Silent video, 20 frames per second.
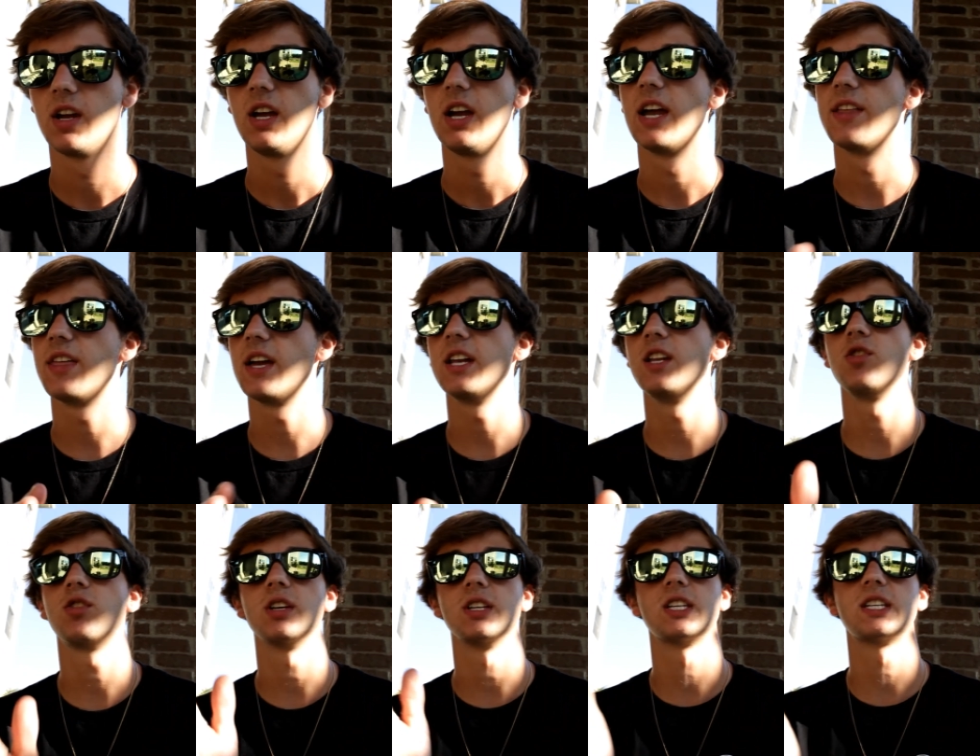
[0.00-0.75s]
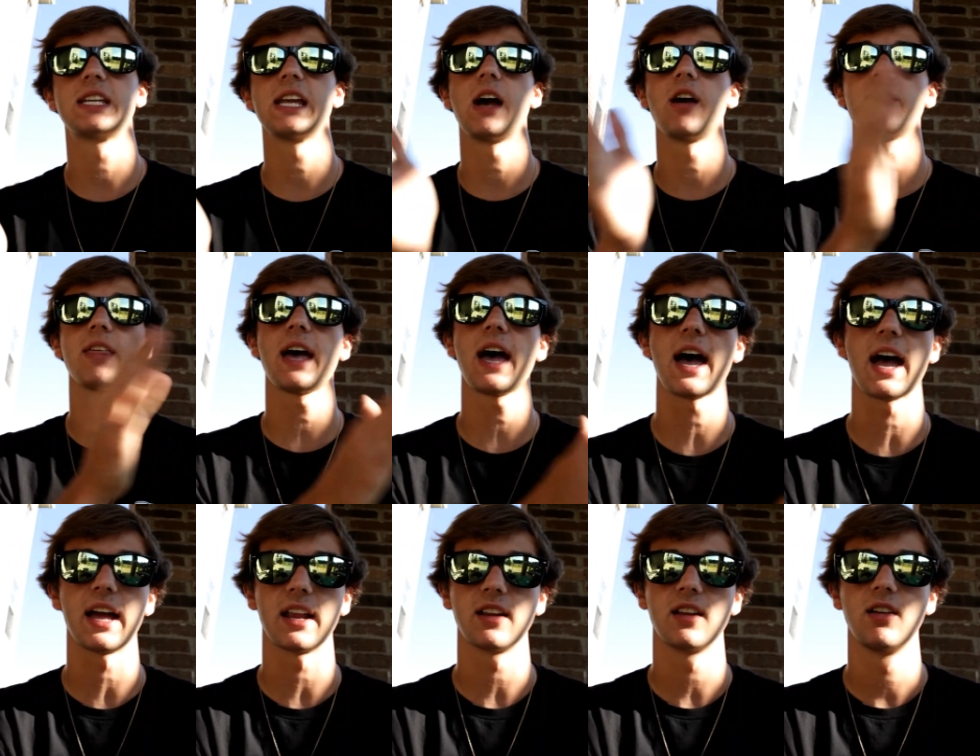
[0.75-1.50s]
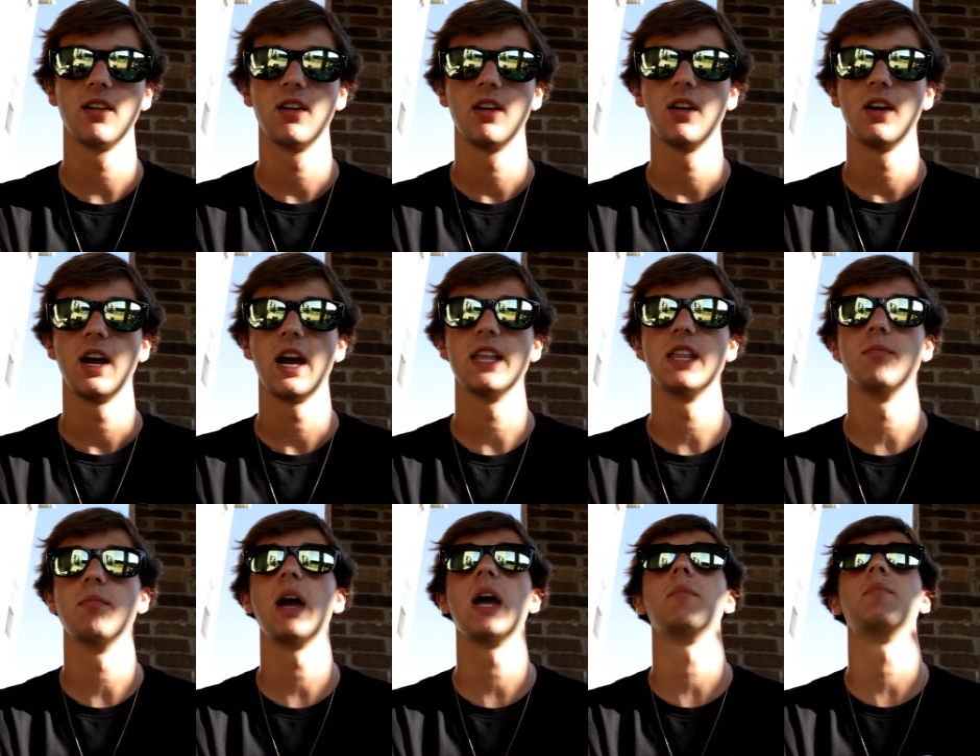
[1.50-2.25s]
And then you can sell that and
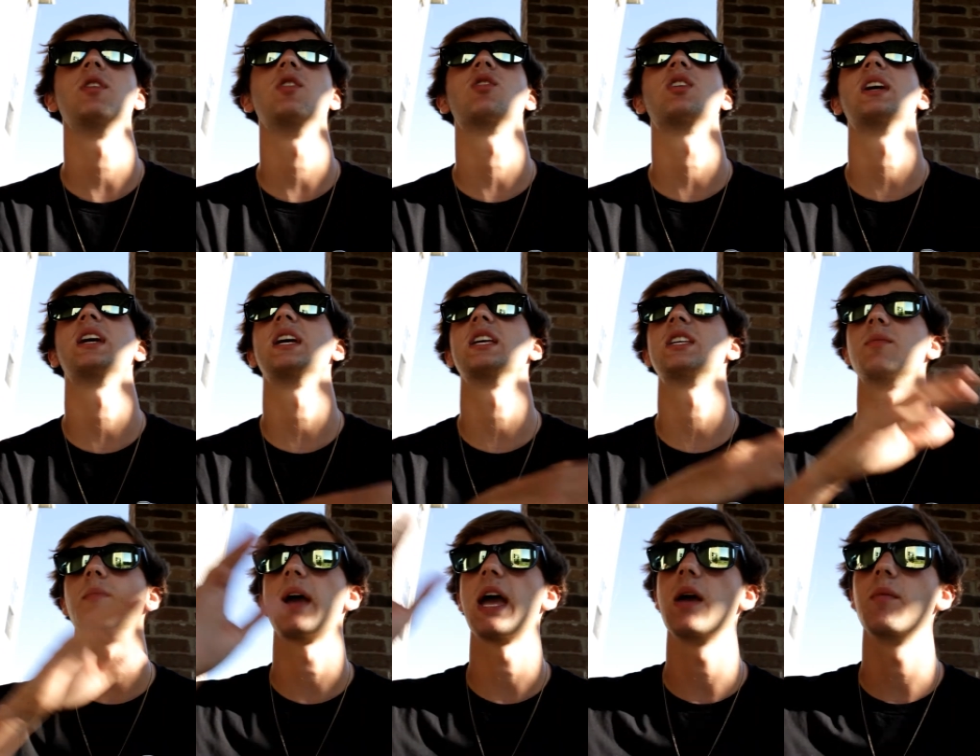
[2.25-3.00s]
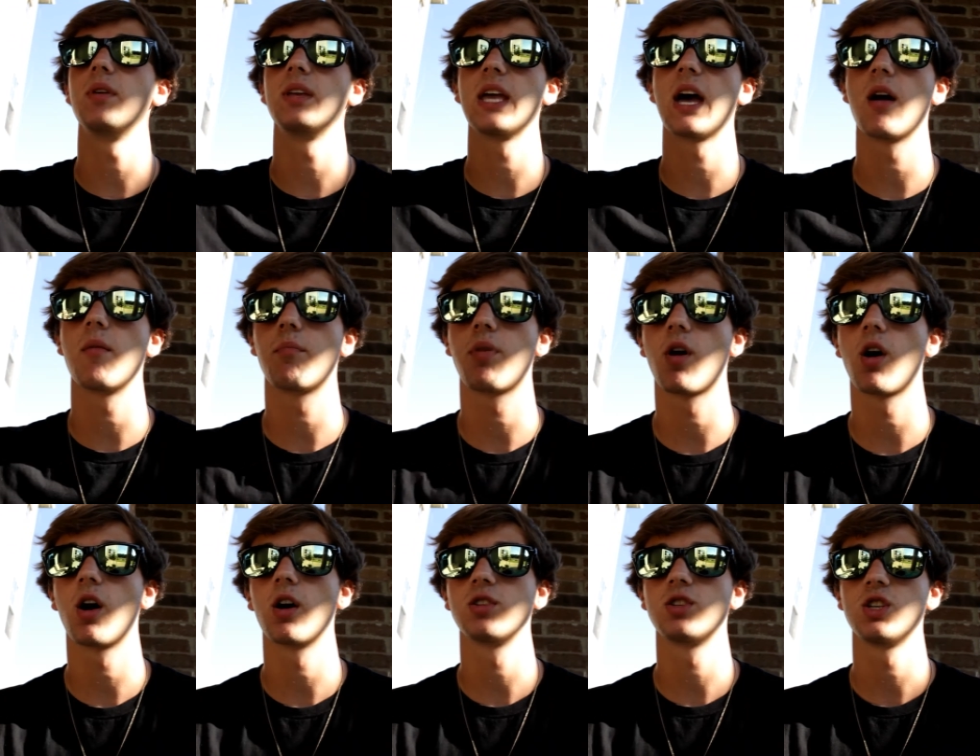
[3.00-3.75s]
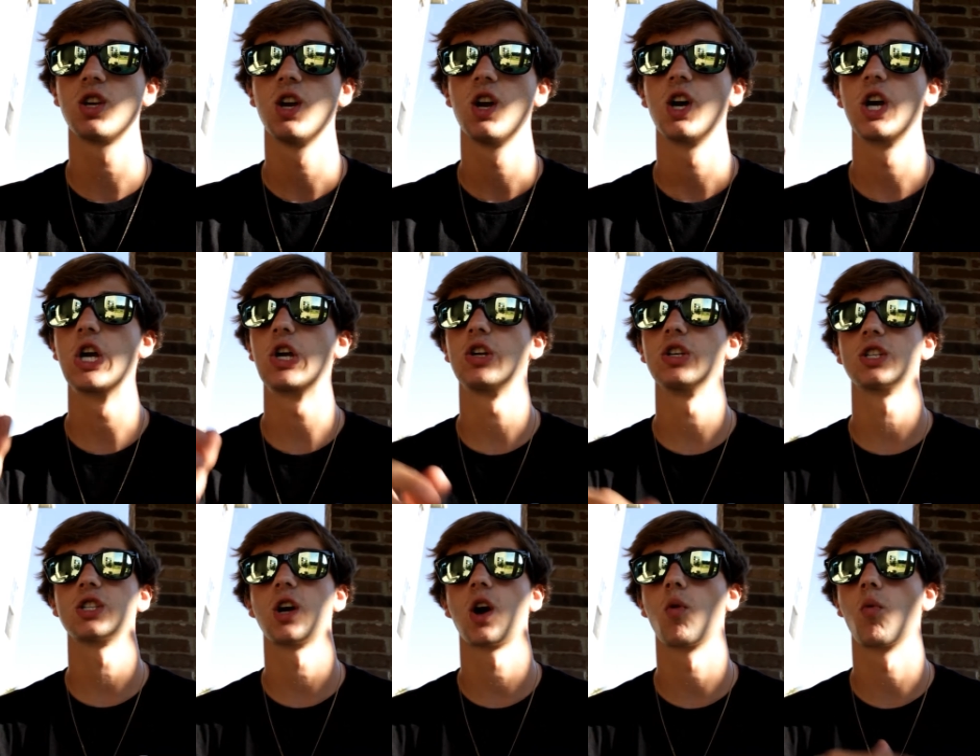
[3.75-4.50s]
then maybe you can get some hand-me-down parts or you can
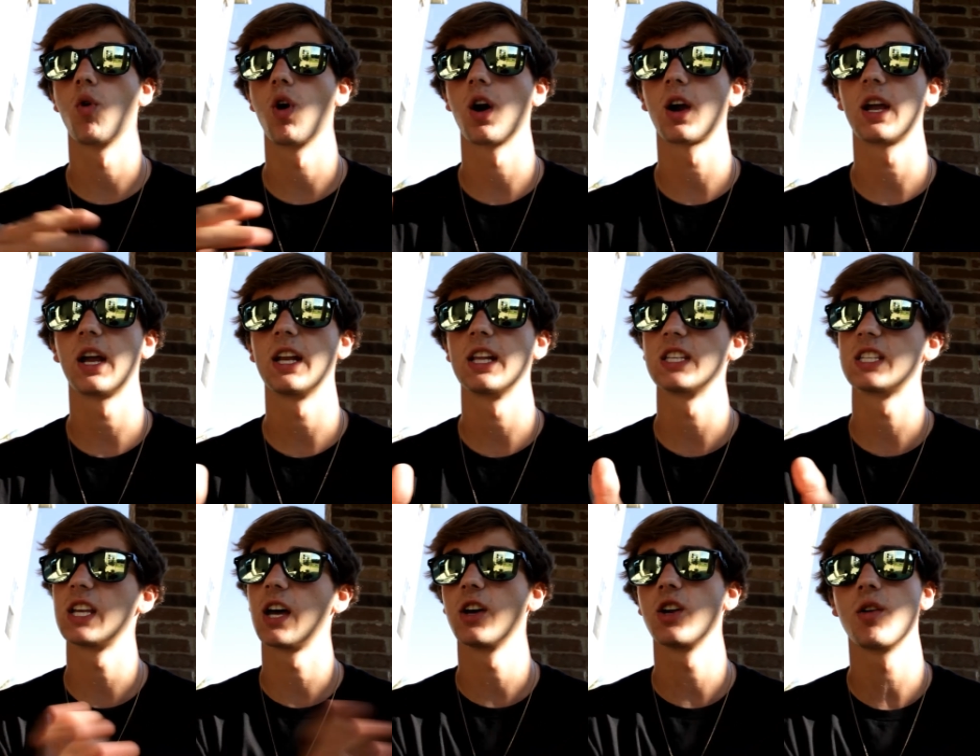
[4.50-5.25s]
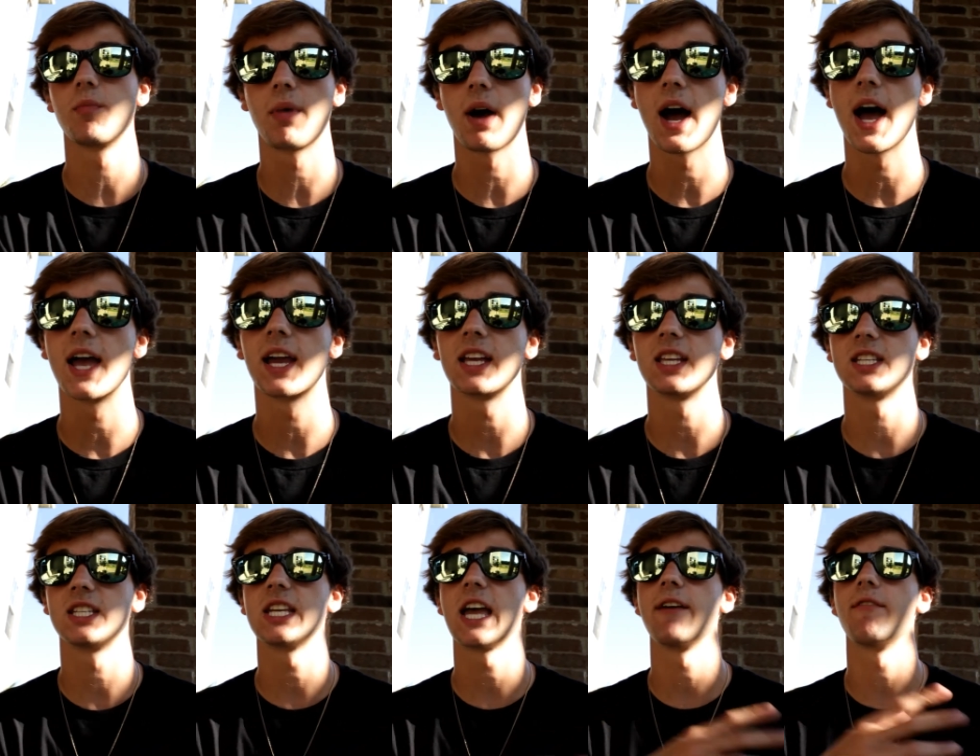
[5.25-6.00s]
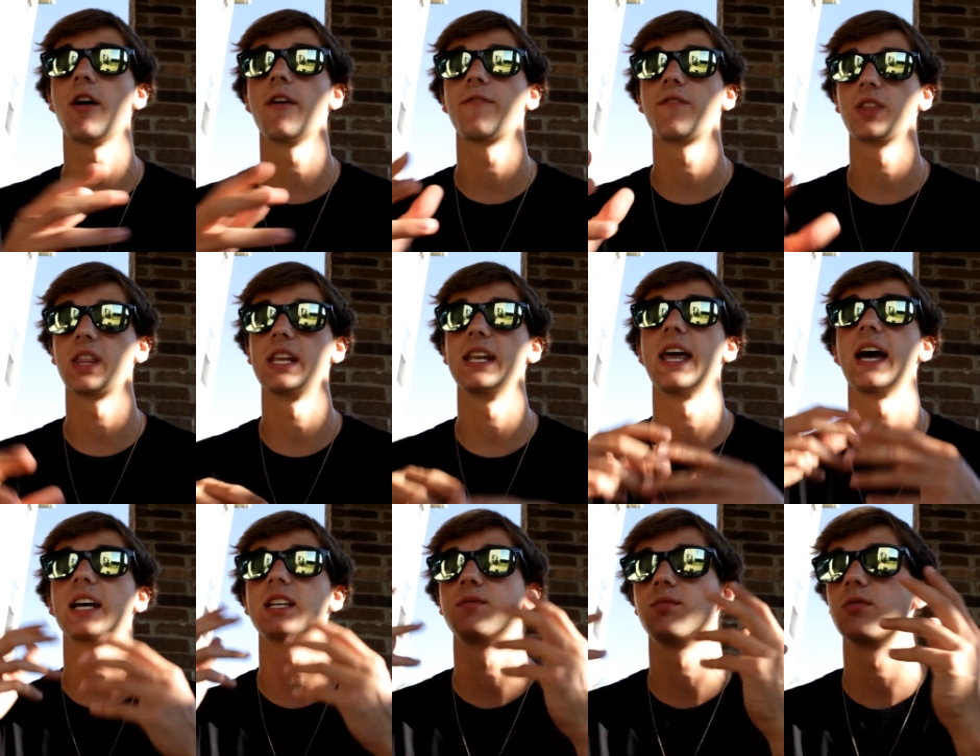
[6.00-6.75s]
start working and sell your bike and save up for the
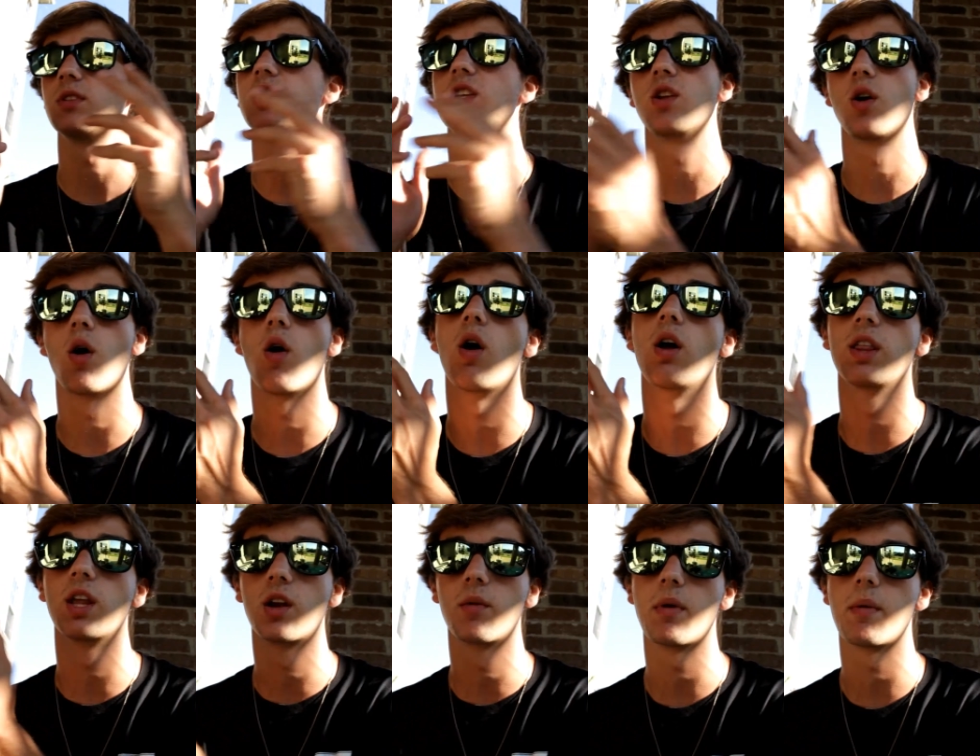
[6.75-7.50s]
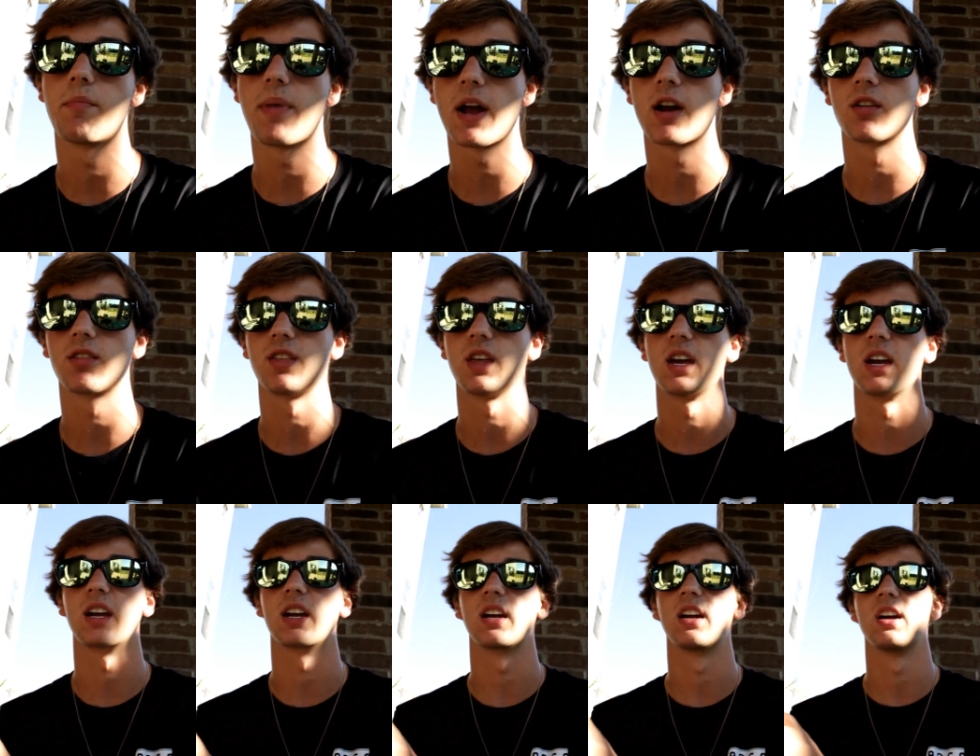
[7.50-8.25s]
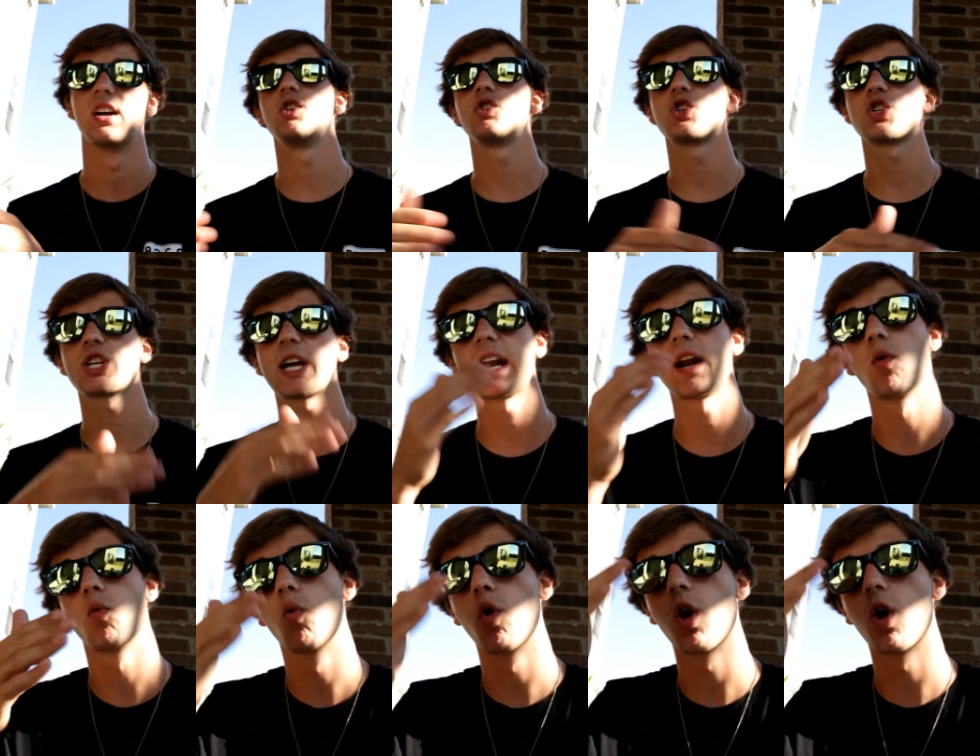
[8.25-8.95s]
next you know a little bit better thing and you just kind of